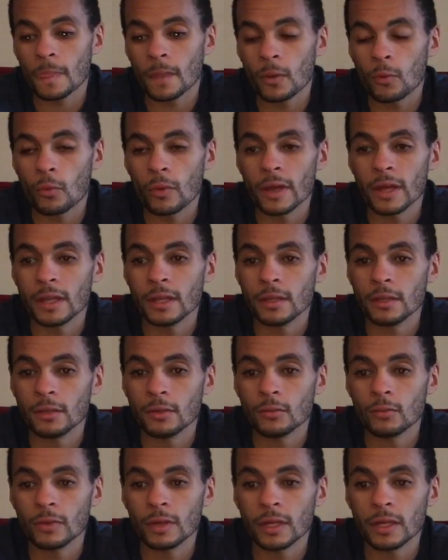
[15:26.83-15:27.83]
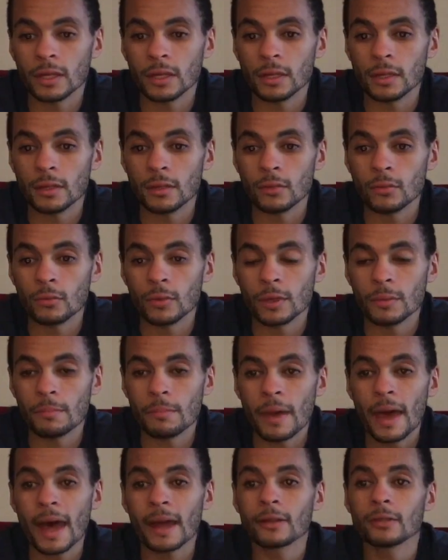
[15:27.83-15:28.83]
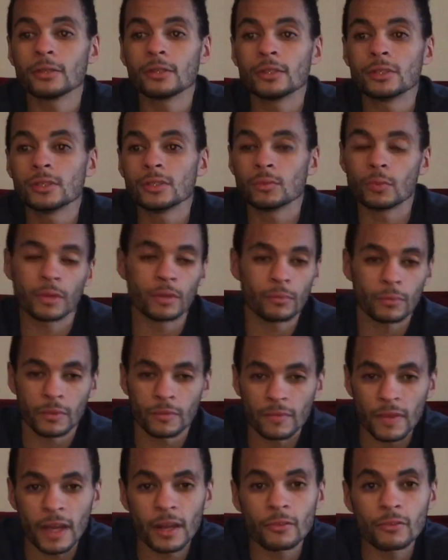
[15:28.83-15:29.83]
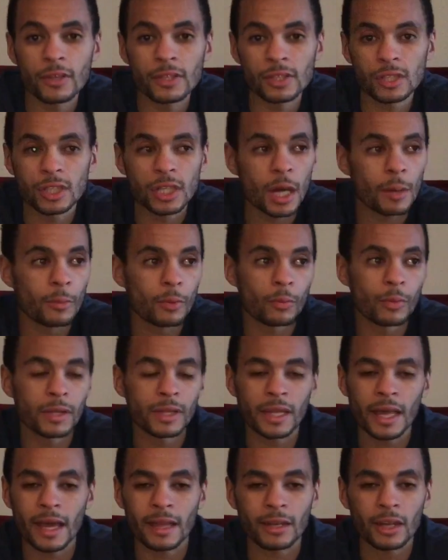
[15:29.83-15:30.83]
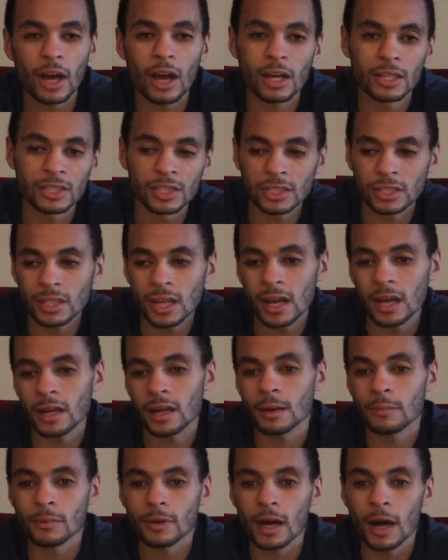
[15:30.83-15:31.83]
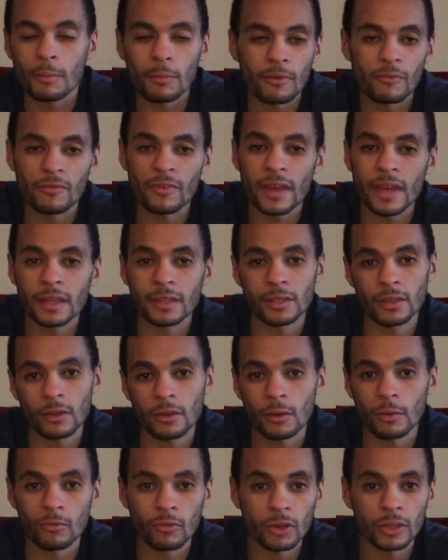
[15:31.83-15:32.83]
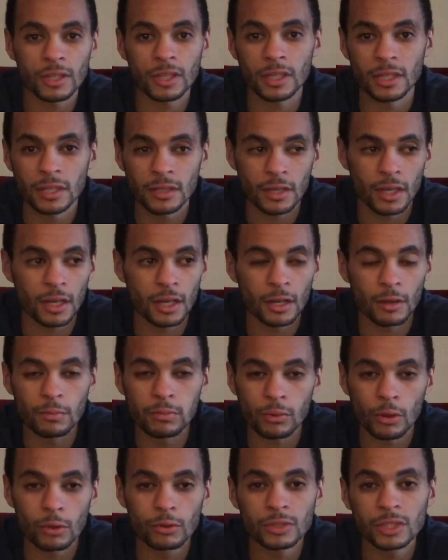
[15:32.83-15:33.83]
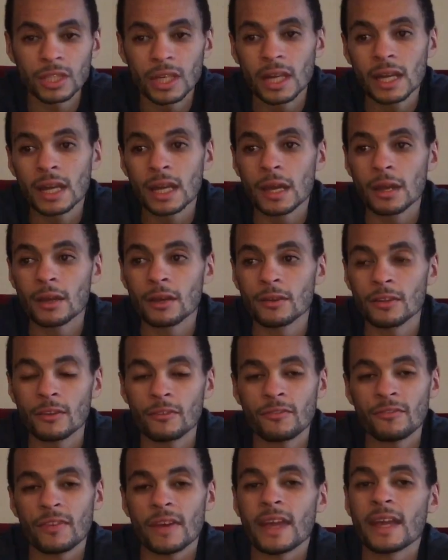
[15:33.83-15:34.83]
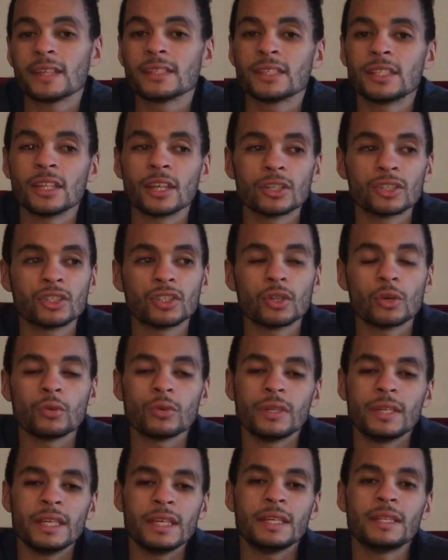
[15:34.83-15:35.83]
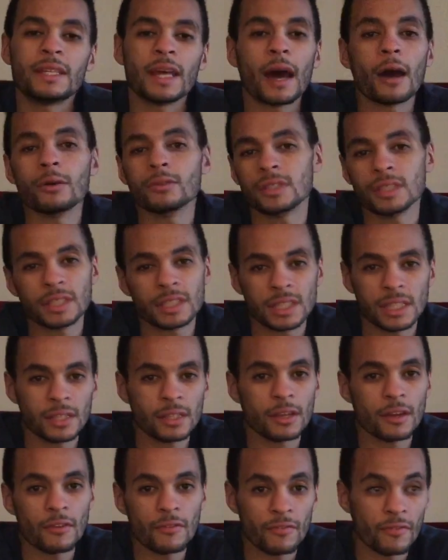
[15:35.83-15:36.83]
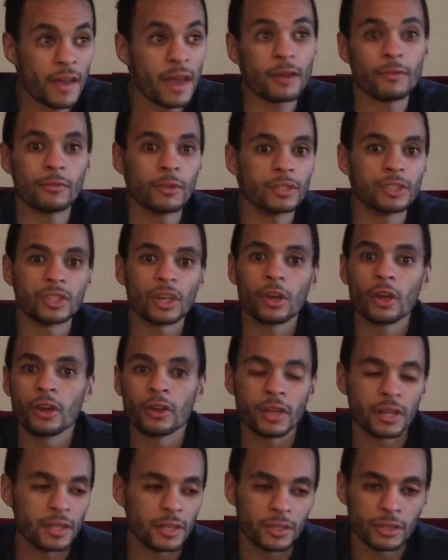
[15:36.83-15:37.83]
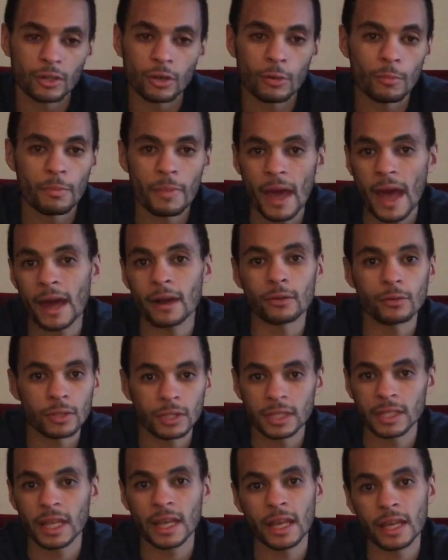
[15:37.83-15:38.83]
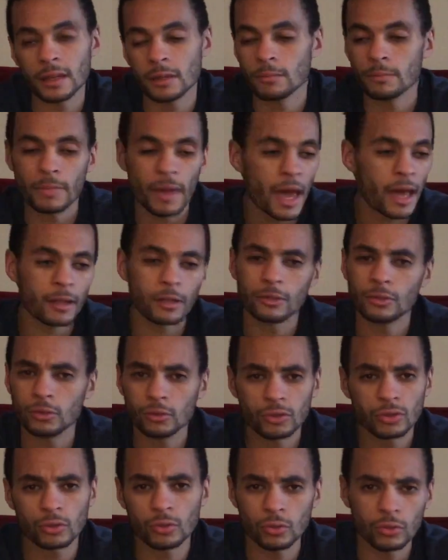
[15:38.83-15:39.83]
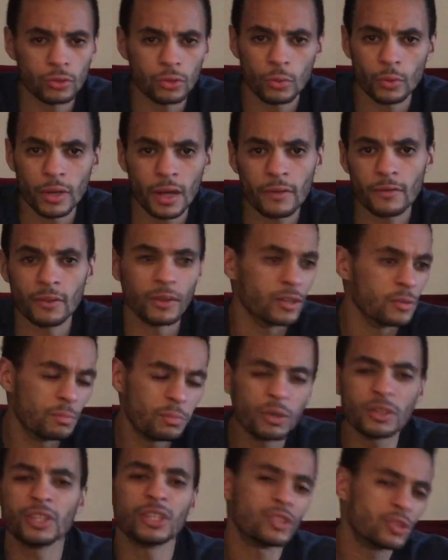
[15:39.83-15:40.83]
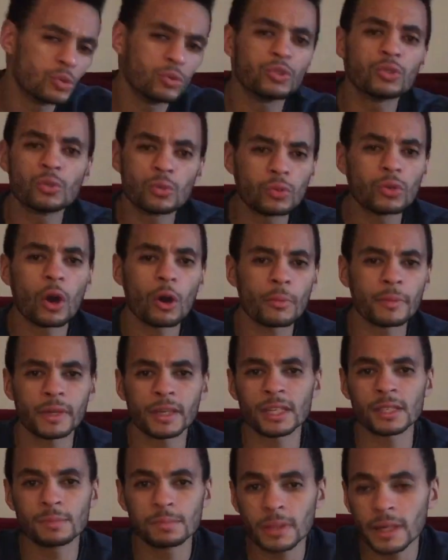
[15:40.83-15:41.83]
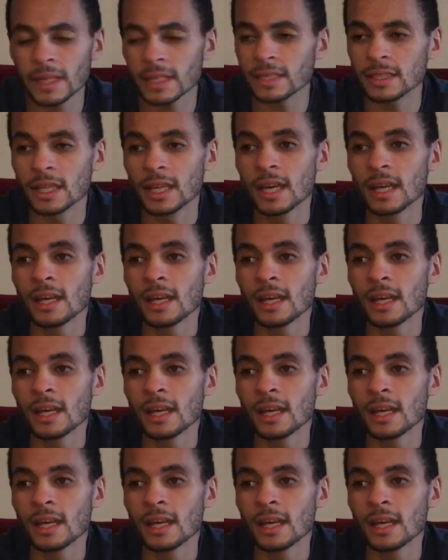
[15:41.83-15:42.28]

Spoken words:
When battlers, when veterans are coming with that nonchalant, I'm a vet, you're a rookie approach, the fans are so geeked out to see their vet return and battle again, battle a new school, do whatever, put this new school homie in his place.